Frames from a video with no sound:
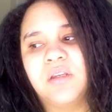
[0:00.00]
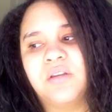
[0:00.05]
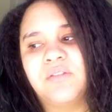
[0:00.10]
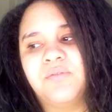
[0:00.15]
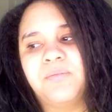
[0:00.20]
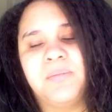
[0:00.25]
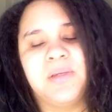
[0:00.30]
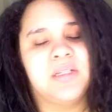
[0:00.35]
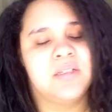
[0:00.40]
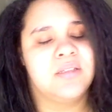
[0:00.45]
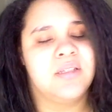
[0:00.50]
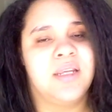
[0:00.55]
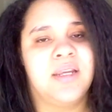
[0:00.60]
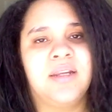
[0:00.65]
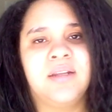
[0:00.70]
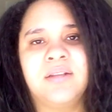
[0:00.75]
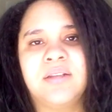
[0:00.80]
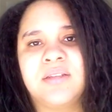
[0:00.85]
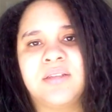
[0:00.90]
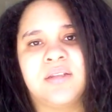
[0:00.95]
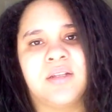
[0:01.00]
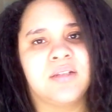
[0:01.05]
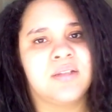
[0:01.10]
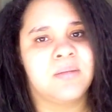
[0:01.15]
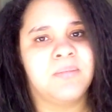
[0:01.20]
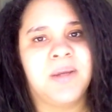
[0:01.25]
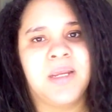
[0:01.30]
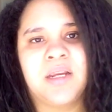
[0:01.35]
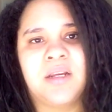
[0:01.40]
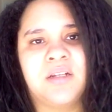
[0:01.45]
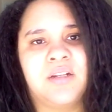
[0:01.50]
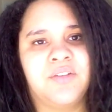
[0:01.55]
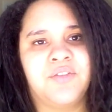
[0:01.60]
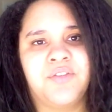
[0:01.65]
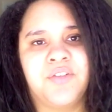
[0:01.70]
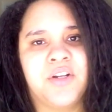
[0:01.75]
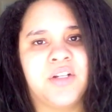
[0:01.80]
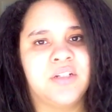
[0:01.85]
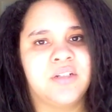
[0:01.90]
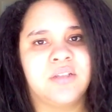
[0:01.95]
if me saying this doesn't make a
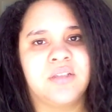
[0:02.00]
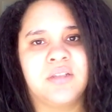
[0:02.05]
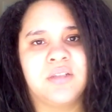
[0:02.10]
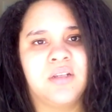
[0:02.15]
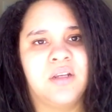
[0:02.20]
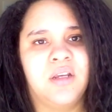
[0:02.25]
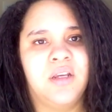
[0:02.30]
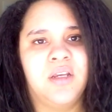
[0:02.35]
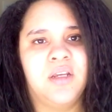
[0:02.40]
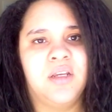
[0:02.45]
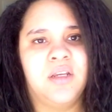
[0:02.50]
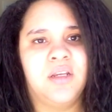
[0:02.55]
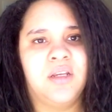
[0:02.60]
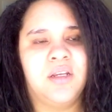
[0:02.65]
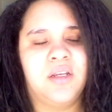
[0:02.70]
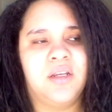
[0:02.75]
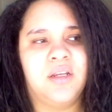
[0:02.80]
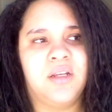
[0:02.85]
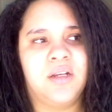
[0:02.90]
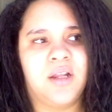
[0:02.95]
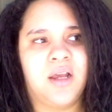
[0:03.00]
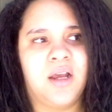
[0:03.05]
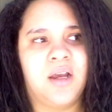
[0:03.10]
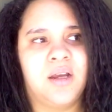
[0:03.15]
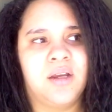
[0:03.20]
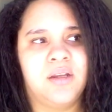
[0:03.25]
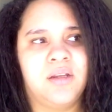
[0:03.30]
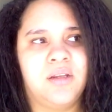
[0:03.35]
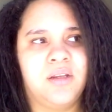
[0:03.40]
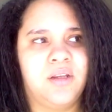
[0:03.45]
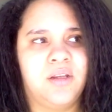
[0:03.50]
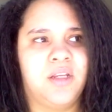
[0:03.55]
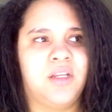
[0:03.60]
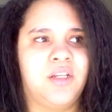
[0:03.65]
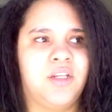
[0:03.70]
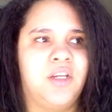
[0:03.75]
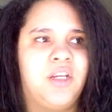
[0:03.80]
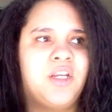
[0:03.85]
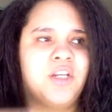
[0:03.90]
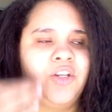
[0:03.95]
difference in
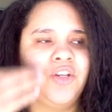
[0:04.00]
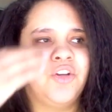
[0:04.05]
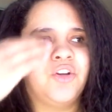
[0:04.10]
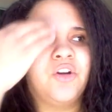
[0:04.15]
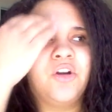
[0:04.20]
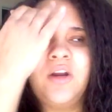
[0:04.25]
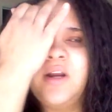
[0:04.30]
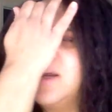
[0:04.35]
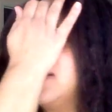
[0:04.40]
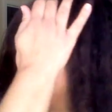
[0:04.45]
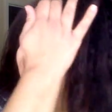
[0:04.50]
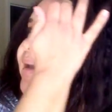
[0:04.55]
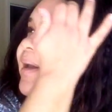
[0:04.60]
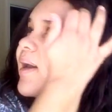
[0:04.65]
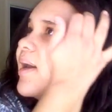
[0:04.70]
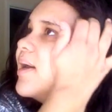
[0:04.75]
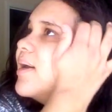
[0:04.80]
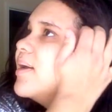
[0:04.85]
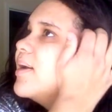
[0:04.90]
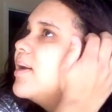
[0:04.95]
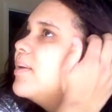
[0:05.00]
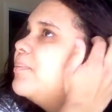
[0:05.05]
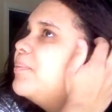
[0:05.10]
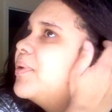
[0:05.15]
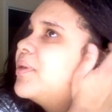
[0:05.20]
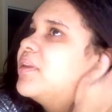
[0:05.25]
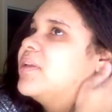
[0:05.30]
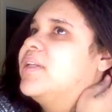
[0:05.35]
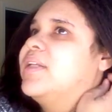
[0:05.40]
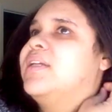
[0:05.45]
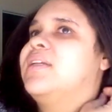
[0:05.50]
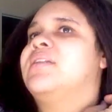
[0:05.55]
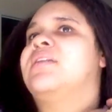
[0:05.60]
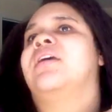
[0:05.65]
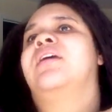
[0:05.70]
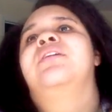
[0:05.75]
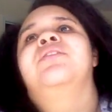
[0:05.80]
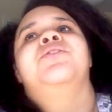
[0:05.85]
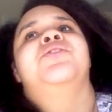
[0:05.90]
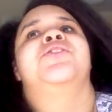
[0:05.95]
in, in your ability
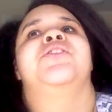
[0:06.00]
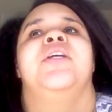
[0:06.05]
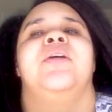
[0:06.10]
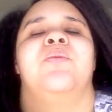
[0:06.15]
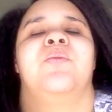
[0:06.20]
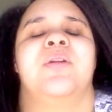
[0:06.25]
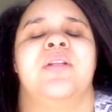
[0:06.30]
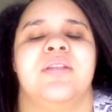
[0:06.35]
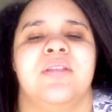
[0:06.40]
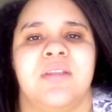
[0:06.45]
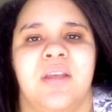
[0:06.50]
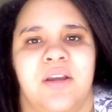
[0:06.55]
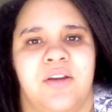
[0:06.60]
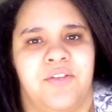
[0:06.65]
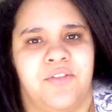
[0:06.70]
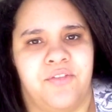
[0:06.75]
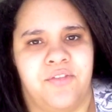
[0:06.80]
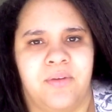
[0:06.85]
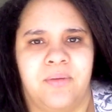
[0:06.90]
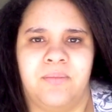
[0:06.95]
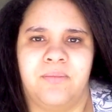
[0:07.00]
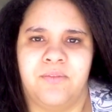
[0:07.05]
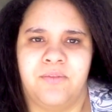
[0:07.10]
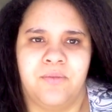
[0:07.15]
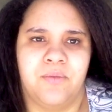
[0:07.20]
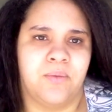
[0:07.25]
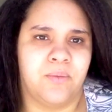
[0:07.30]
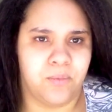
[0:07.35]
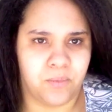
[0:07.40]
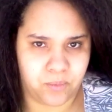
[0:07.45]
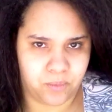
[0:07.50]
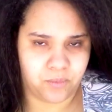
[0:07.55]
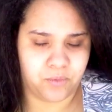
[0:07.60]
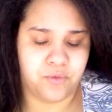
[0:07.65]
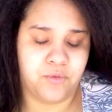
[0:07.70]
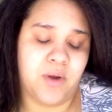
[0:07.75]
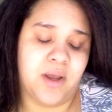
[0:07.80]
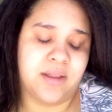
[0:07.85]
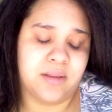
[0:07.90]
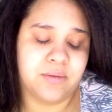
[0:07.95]
to understand what it's like from,
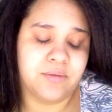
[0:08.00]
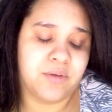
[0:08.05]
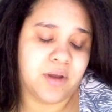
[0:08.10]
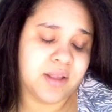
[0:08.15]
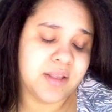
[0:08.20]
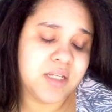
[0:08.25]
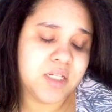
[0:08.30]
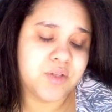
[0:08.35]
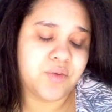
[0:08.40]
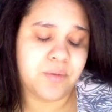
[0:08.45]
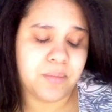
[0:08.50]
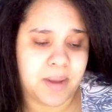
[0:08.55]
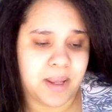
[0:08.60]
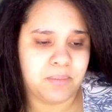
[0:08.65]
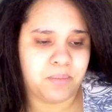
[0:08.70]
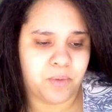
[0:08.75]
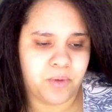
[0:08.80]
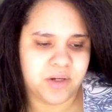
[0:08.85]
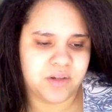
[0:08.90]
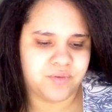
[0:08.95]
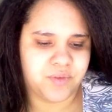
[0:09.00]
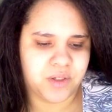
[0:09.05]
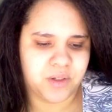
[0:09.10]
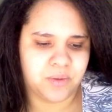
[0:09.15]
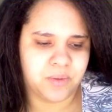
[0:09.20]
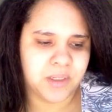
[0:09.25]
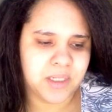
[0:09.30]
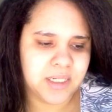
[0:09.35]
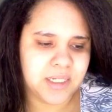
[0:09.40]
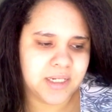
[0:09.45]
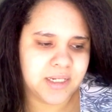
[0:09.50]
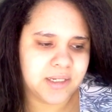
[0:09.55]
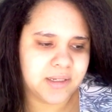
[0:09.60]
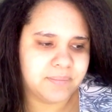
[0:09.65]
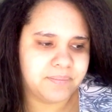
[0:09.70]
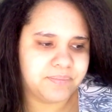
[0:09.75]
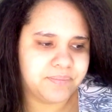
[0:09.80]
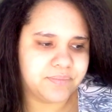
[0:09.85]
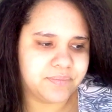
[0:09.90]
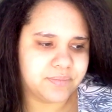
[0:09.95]
uh, at least from my point of view.
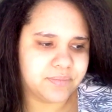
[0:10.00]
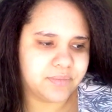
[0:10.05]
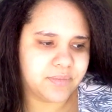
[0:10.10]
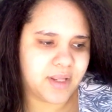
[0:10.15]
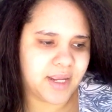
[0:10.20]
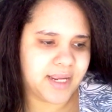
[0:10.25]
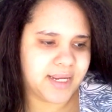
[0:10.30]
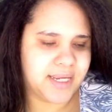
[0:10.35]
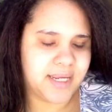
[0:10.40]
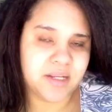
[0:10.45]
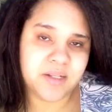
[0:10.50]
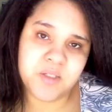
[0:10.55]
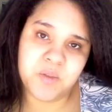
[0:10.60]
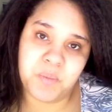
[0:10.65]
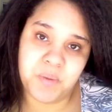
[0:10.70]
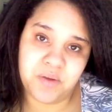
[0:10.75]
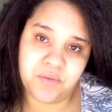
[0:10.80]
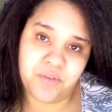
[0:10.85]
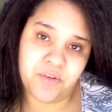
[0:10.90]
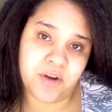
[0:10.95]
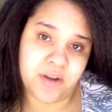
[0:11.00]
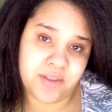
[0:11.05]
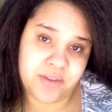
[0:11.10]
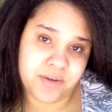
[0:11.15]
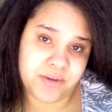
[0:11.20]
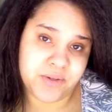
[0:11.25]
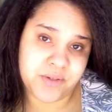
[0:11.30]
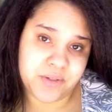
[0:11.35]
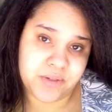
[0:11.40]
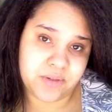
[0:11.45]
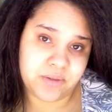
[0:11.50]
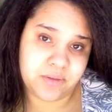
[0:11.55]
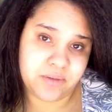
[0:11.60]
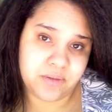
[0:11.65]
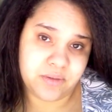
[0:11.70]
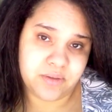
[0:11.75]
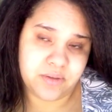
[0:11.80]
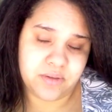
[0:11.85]
I can't speak for others.